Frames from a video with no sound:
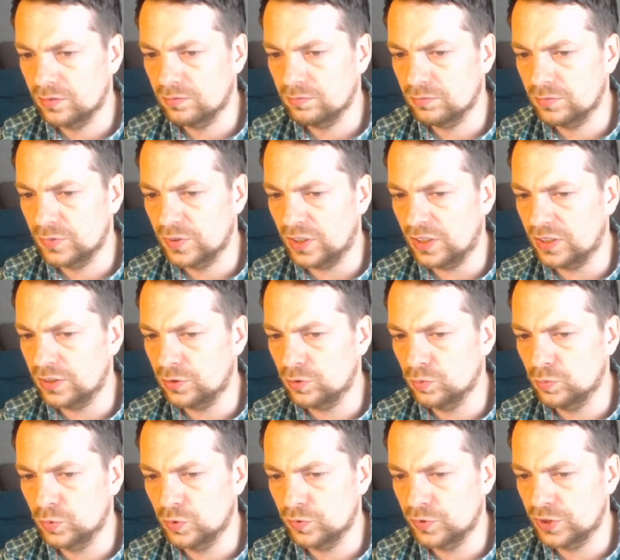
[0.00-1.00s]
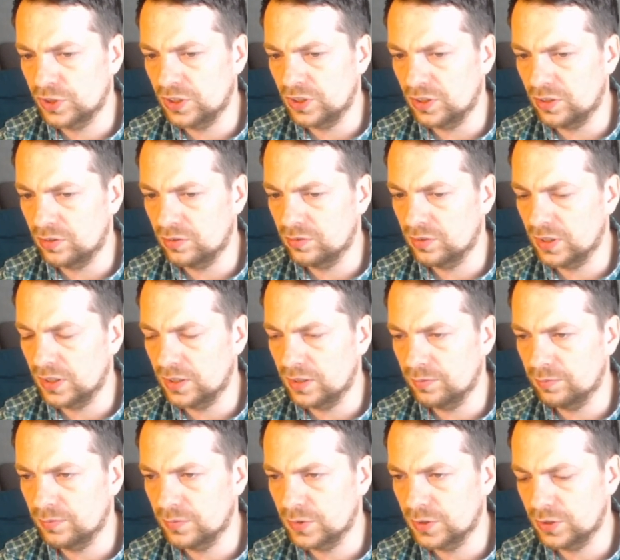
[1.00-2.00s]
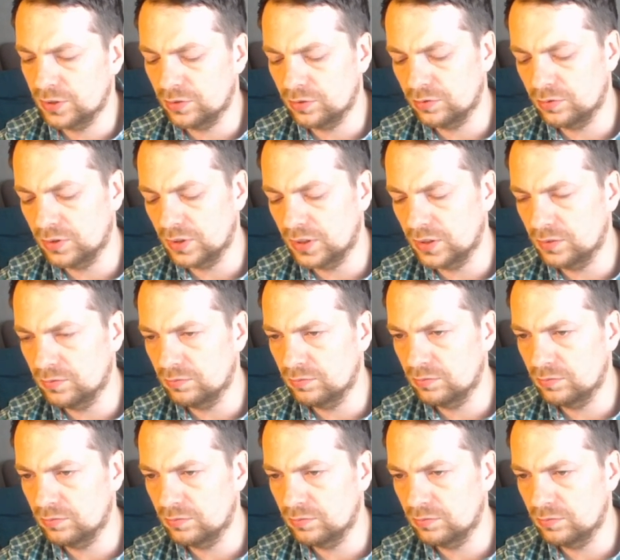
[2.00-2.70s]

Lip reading: there are two moves here. Yeah, so